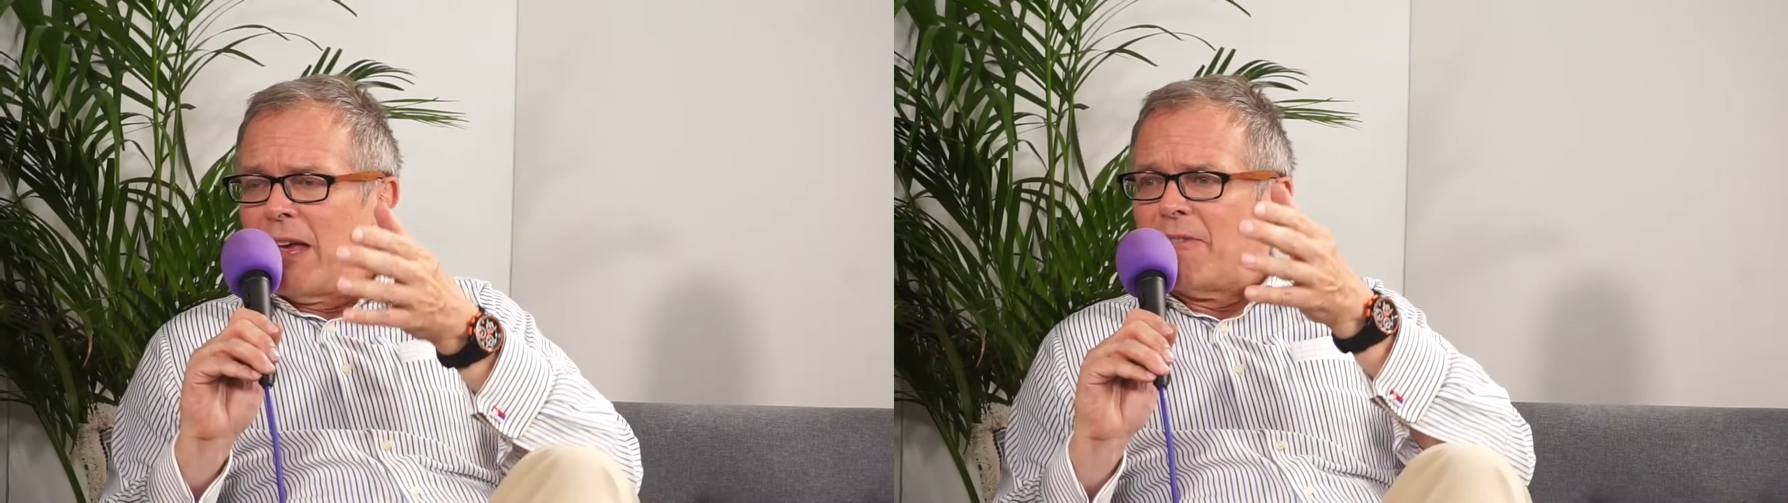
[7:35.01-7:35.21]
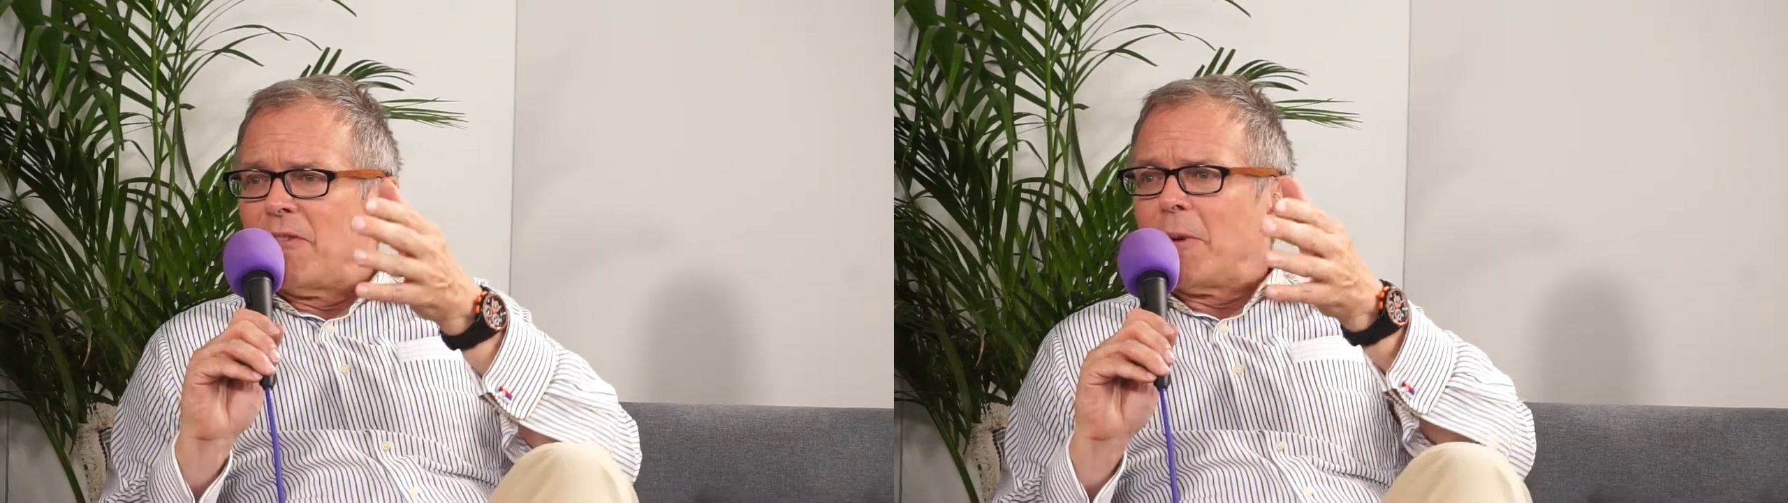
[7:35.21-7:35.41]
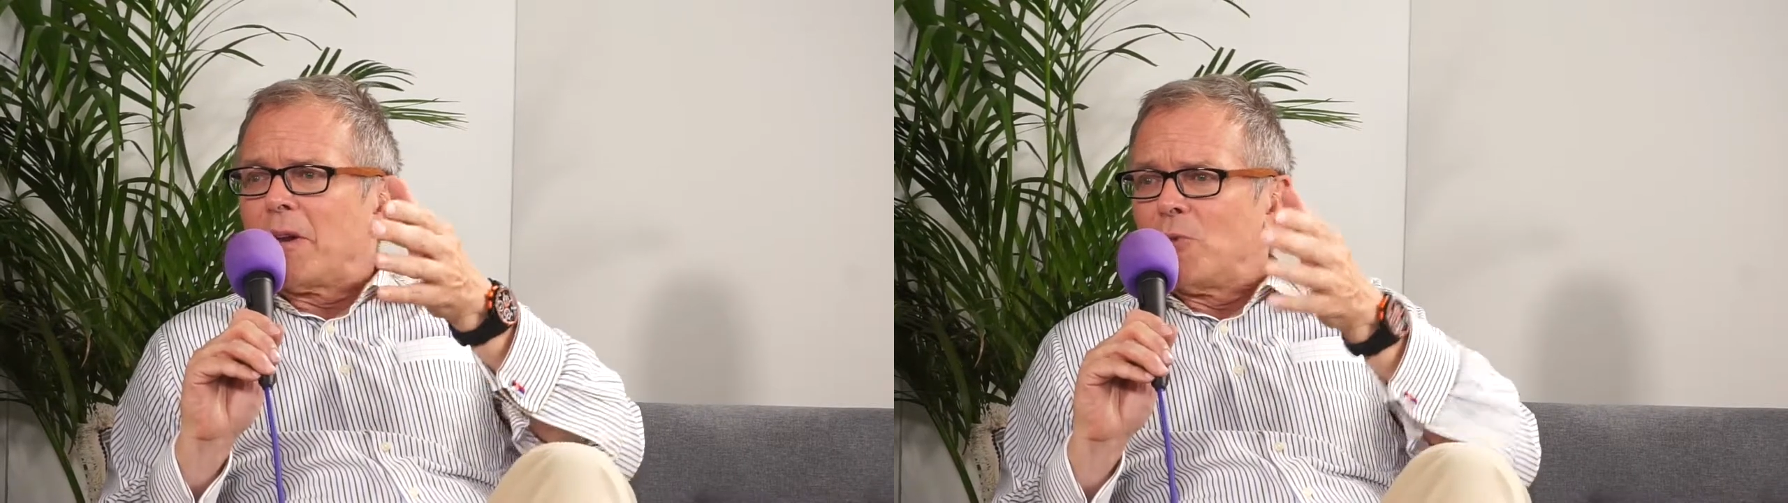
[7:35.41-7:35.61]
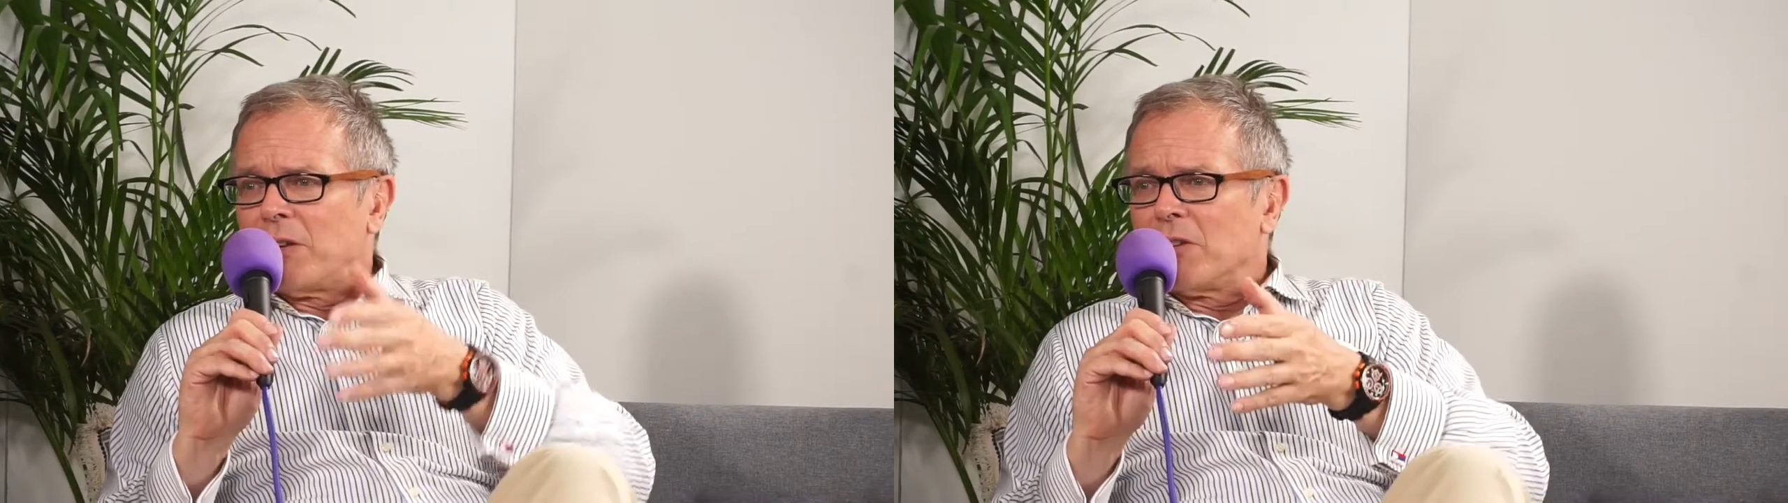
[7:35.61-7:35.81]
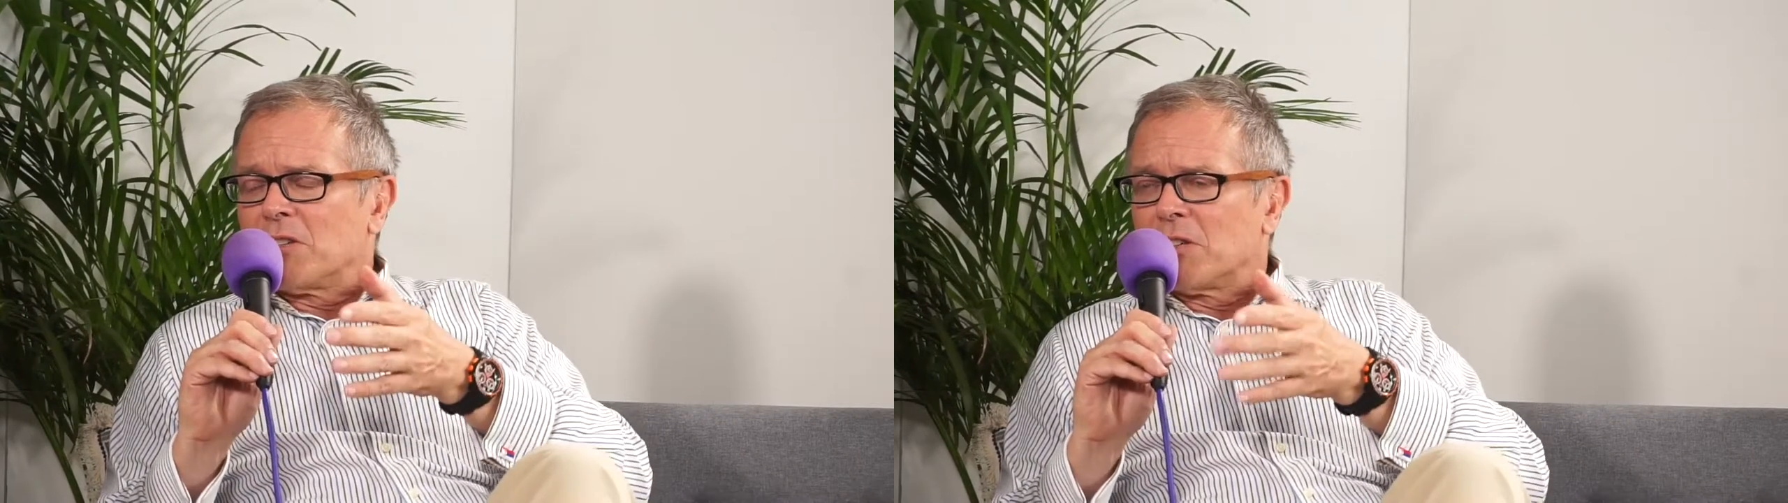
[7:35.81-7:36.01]
everybody
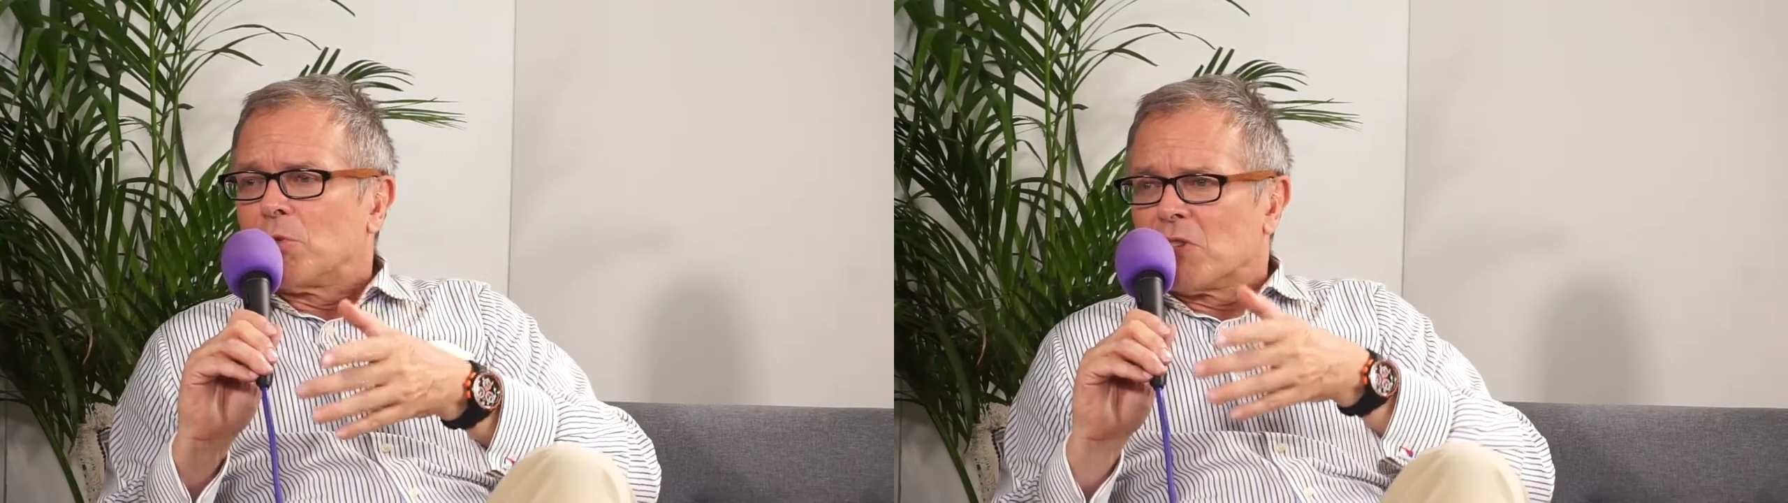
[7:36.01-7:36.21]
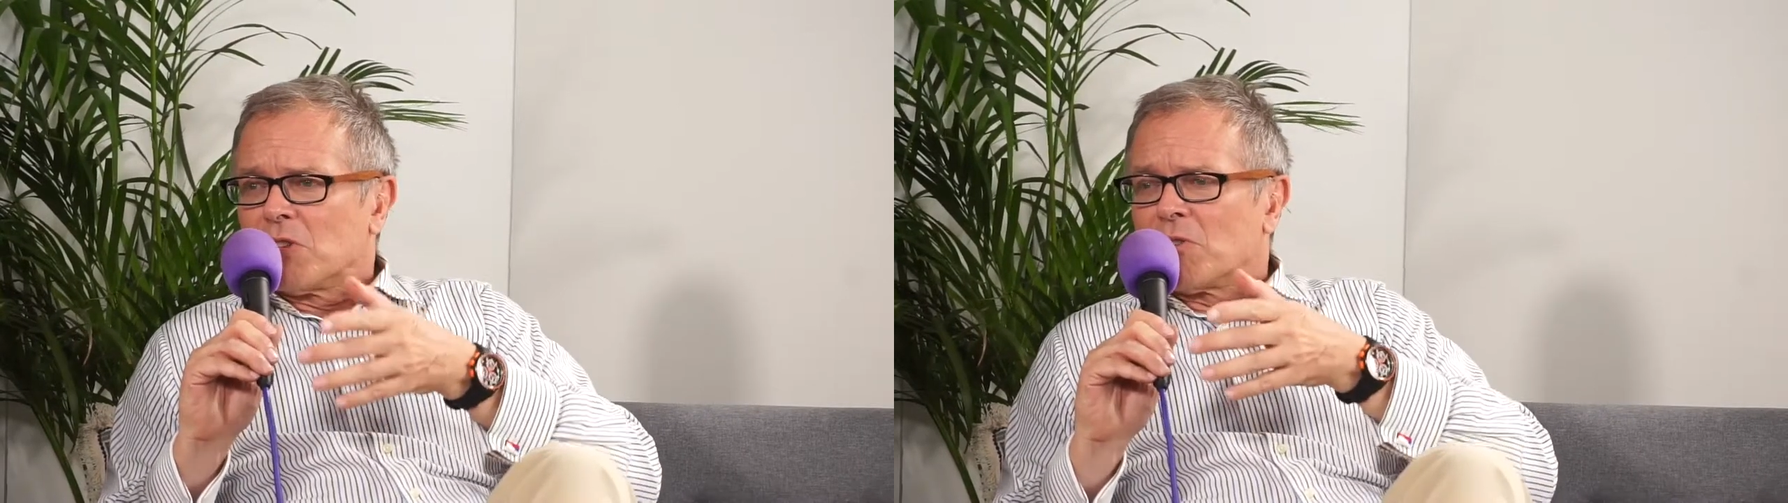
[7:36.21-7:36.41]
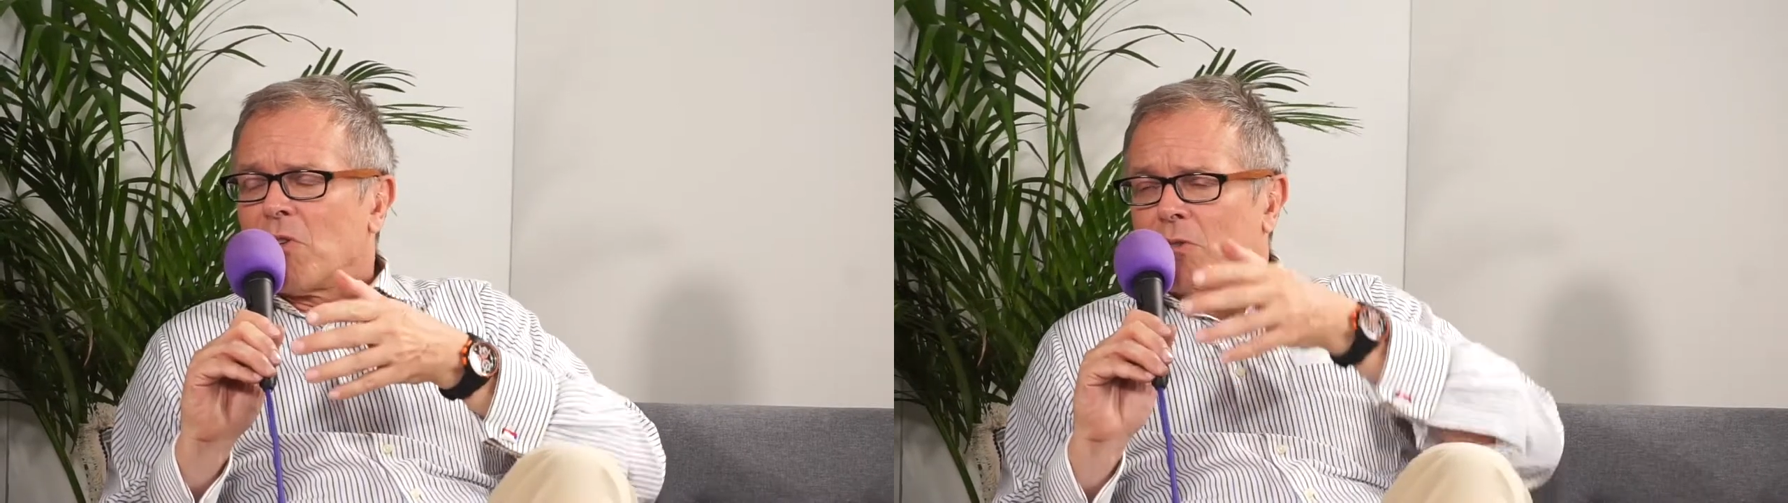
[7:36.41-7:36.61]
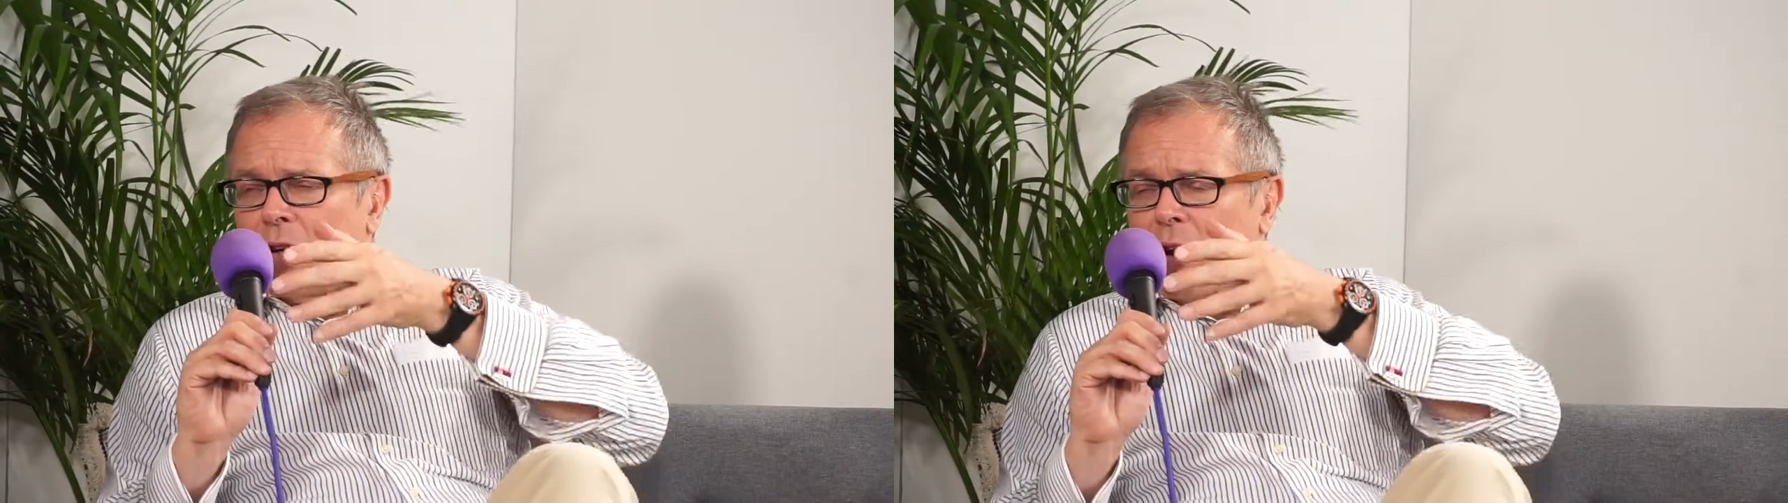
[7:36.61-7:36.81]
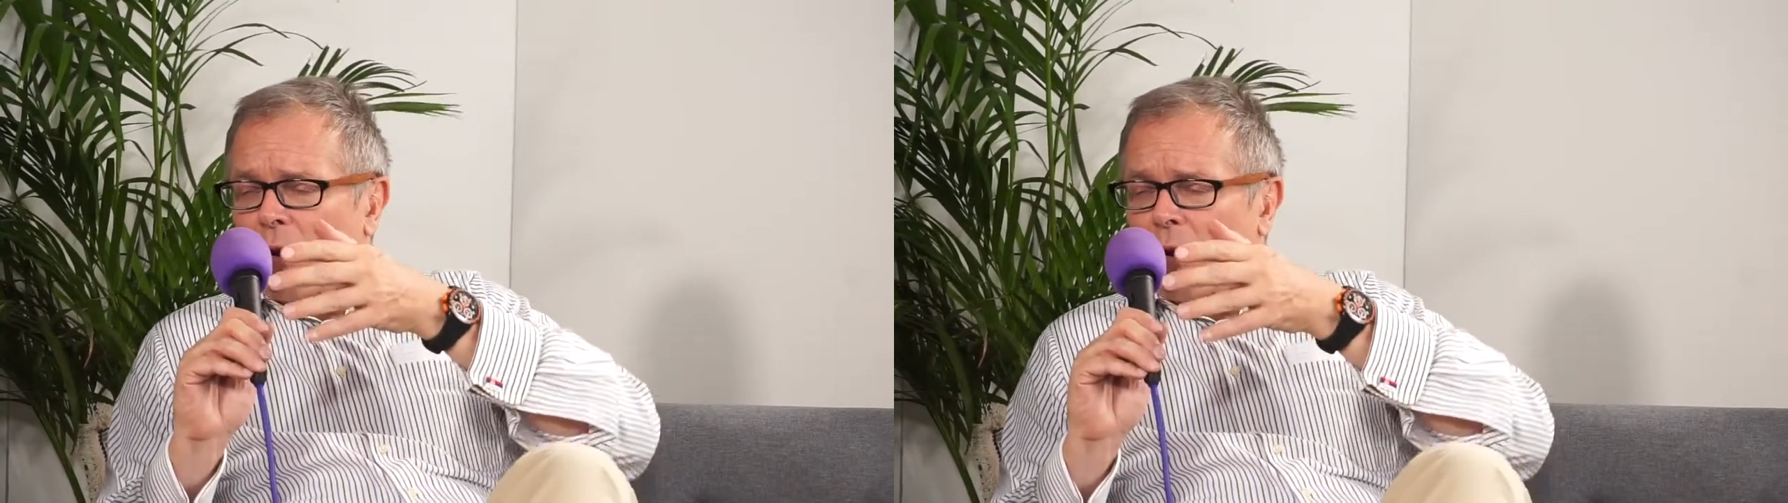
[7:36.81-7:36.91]
registered, which is called